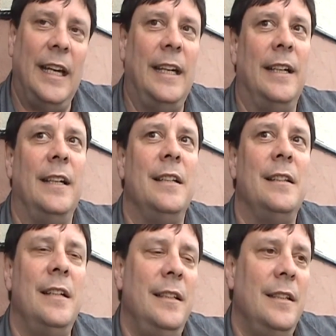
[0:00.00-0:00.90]
And
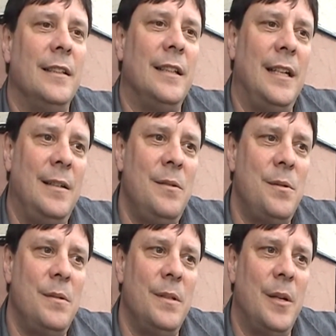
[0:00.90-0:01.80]
they need a
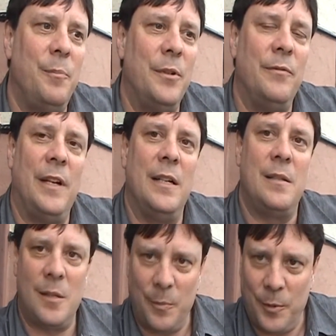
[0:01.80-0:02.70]
council that
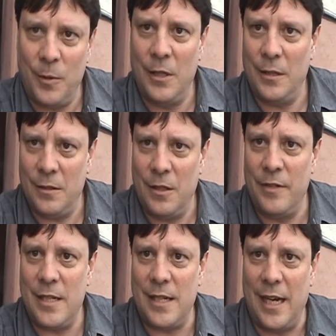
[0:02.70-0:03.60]
provides support and
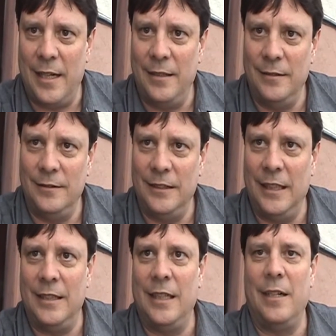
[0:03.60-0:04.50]
oversight
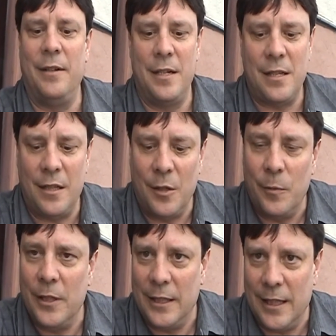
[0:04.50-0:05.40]
in the areas that they're
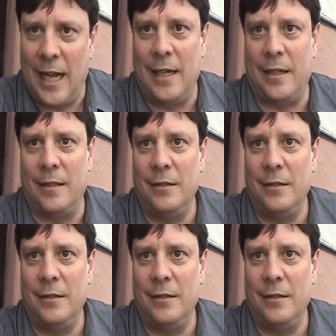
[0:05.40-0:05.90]
really lacking.